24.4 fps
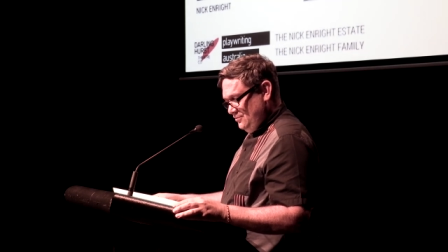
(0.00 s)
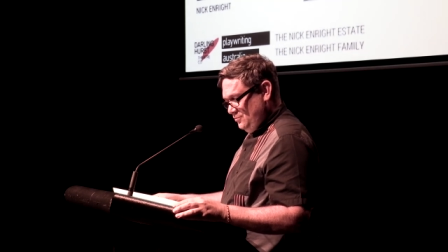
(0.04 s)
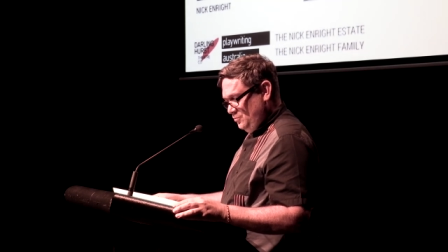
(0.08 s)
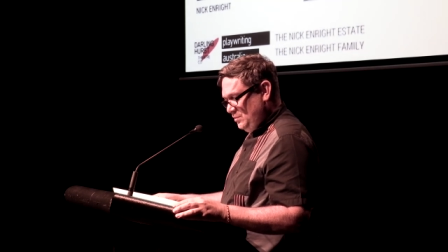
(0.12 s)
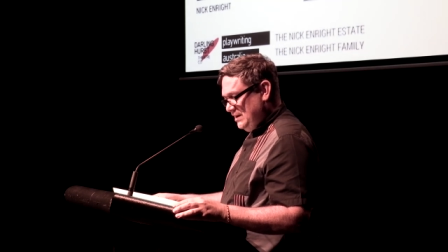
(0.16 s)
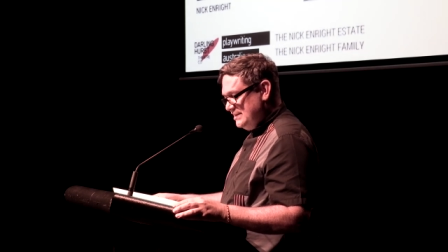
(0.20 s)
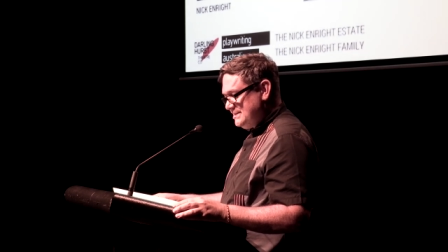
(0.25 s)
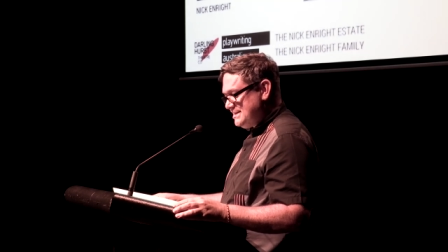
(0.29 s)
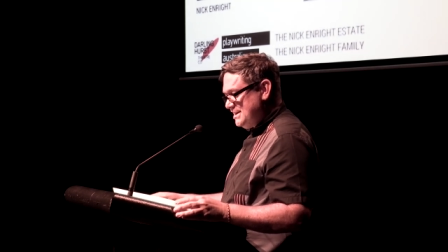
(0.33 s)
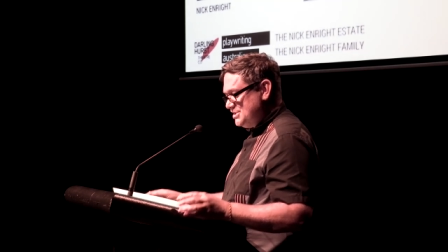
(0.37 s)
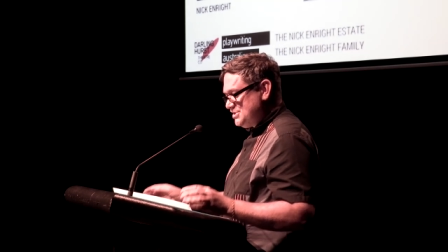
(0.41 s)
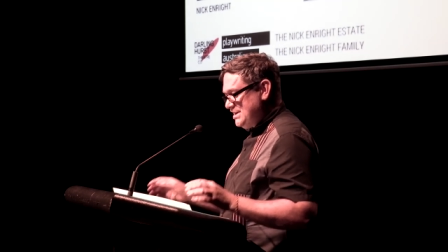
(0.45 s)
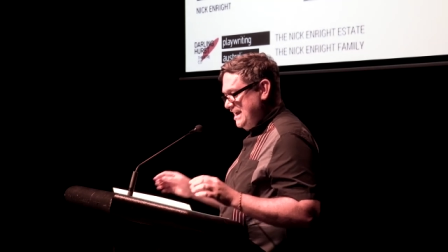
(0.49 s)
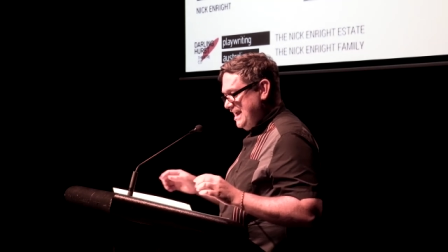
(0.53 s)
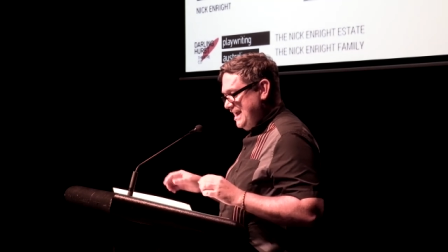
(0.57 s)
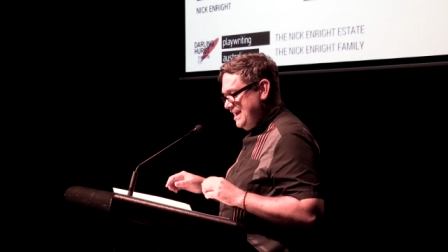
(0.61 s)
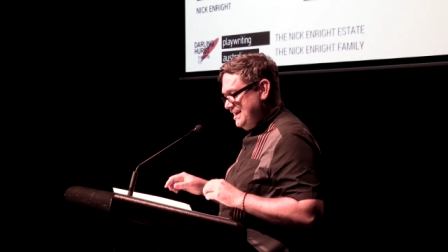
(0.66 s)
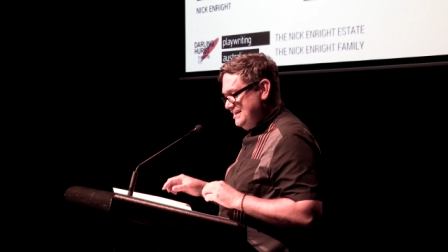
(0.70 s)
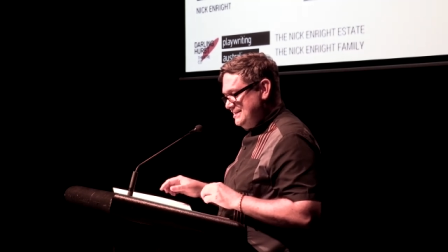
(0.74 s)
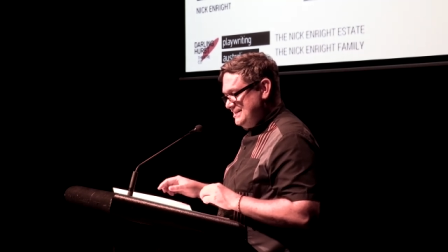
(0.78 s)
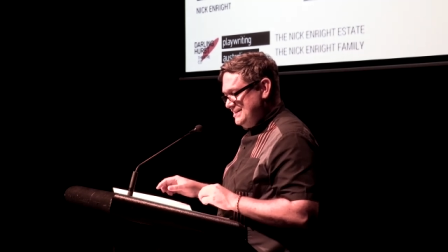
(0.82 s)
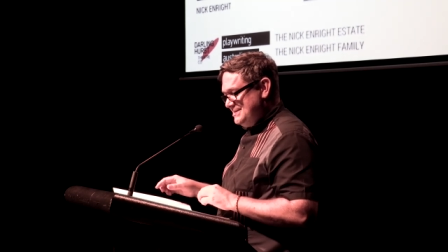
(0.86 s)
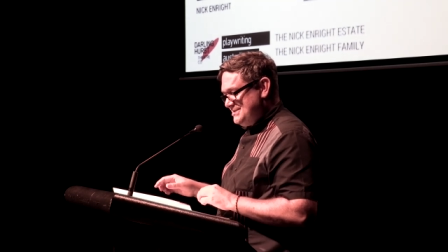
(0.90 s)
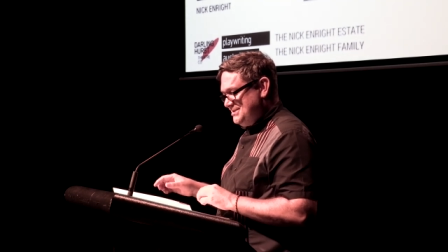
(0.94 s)
One such
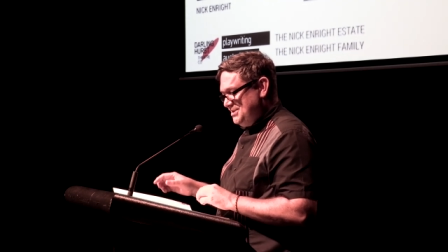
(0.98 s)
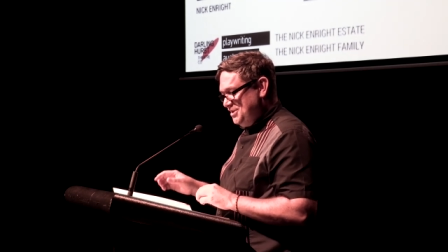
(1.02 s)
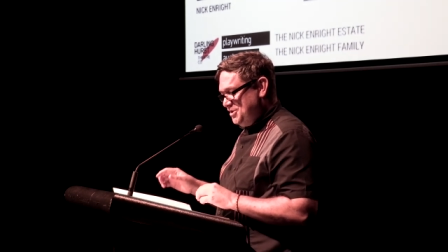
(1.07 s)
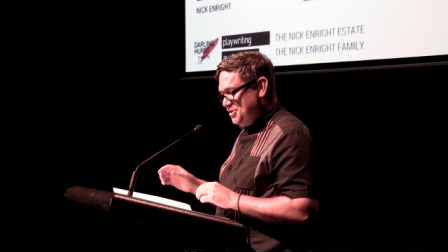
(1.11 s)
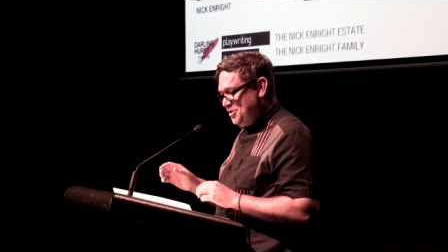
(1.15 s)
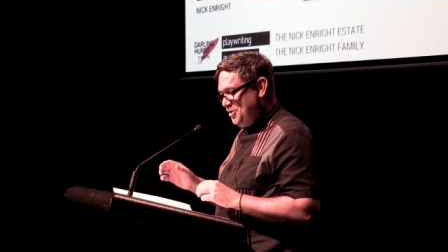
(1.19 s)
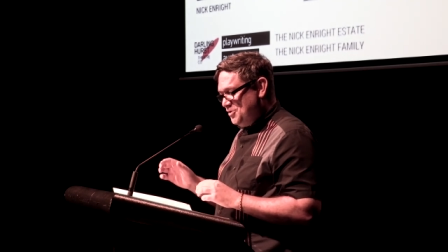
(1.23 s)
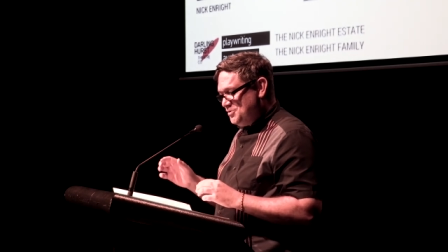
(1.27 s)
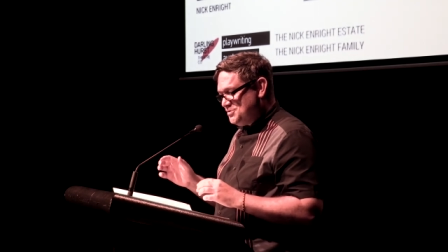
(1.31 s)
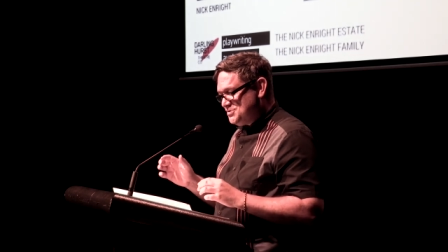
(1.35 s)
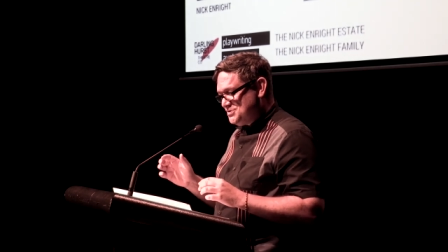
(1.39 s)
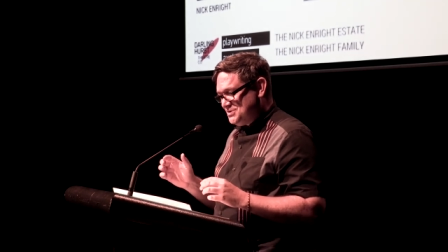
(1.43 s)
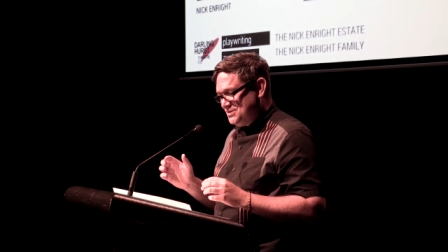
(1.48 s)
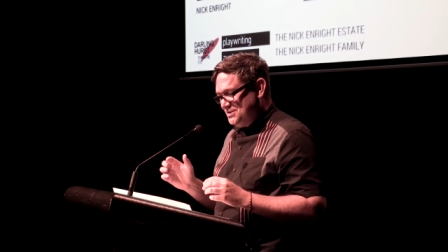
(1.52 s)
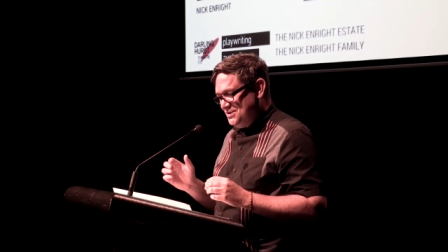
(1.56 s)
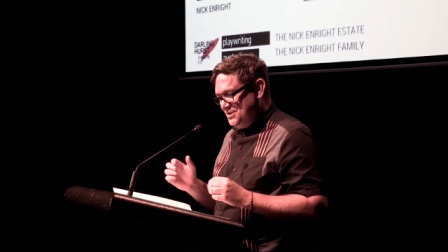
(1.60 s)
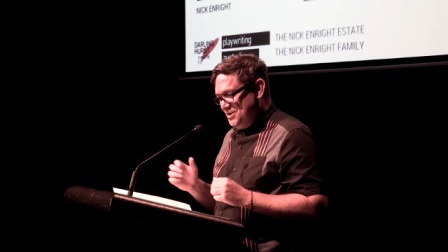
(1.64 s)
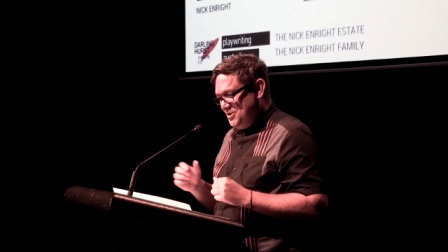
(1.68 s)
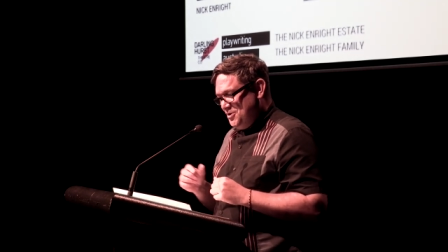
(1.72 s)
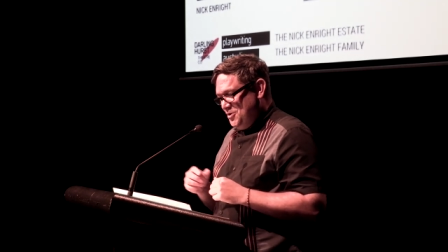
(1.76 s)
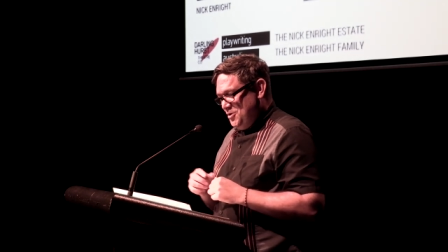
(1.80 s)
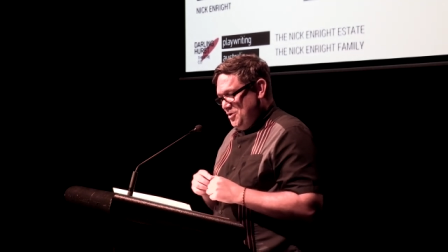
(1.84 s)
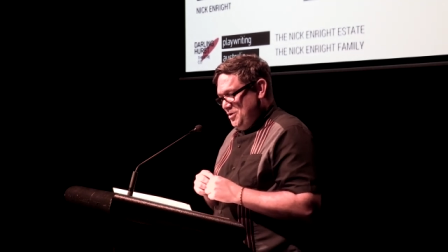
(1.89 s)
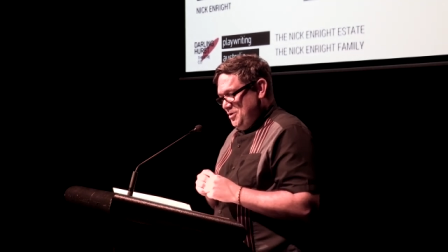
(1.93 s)
hand is the ghost,
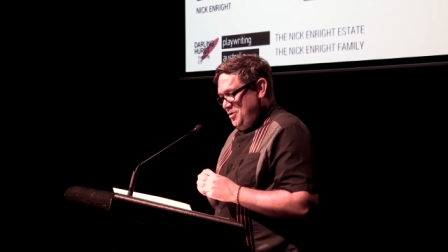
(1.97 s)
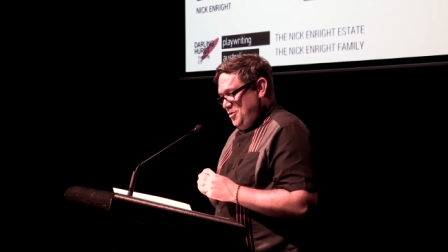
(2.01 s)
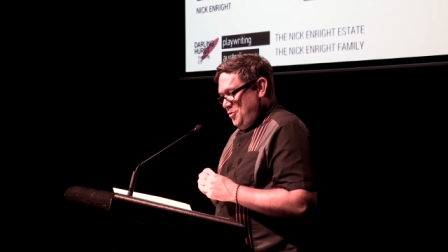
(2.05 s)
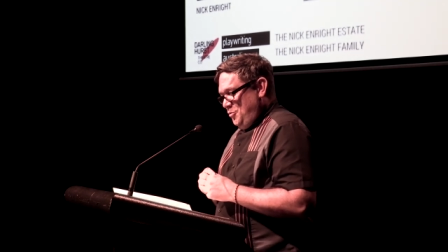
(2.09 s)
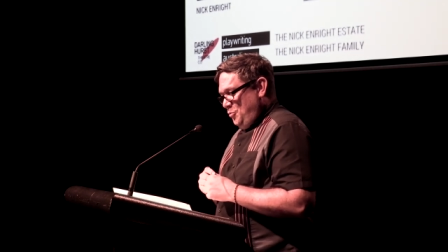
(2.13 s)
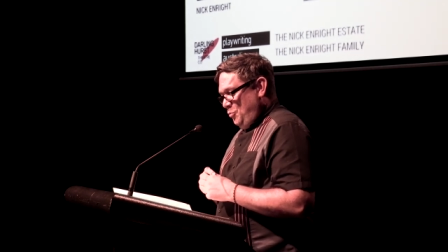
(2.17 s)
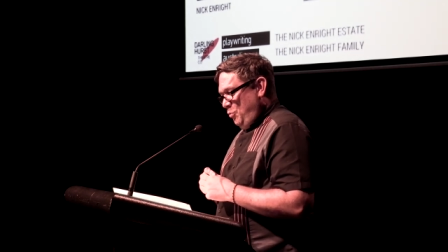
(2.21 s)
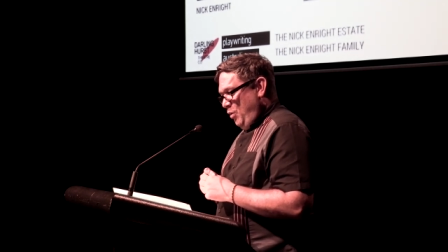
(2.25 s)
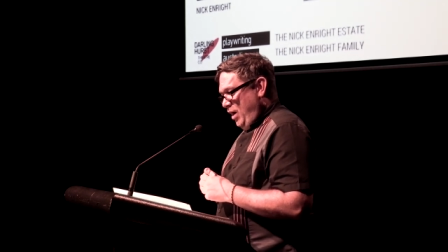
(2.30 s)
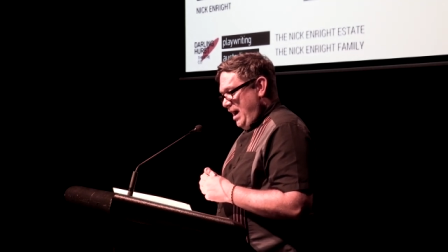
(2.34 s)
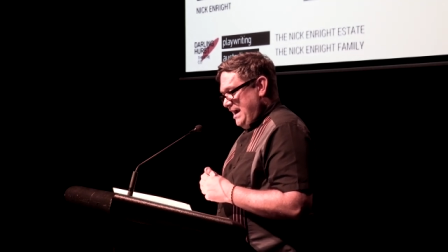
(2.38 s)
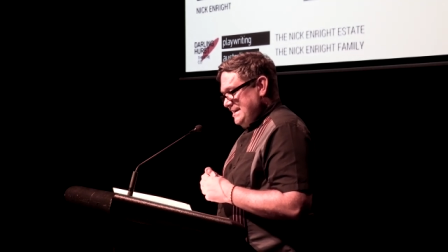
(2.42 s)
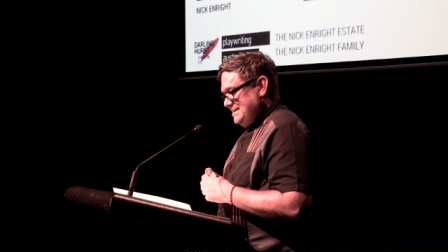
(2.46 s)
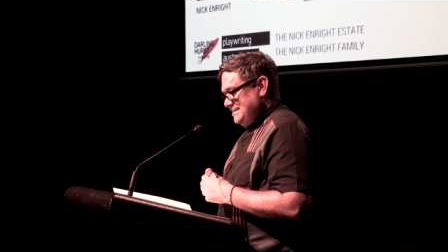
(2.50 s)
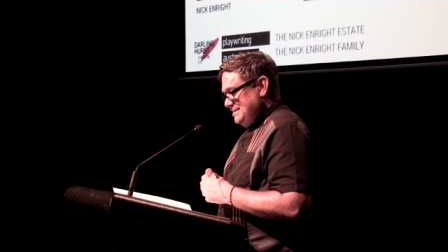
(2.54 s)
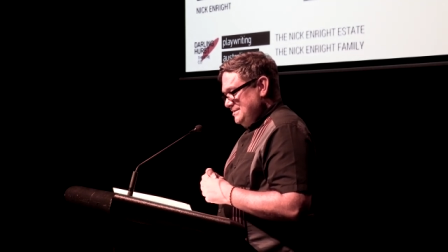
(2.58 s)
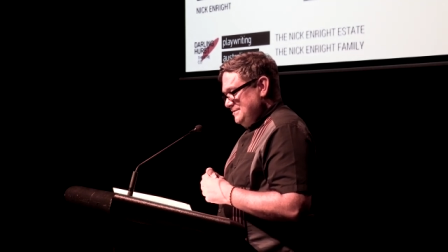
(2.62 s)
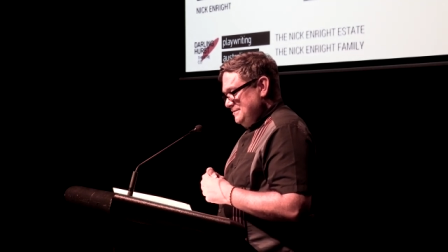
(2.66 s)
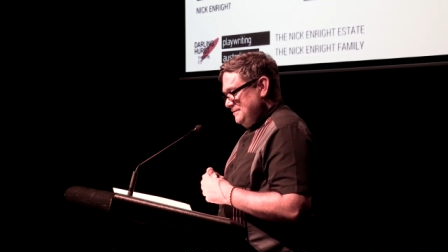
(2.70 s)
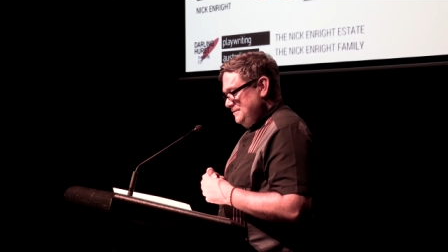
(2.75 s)
white,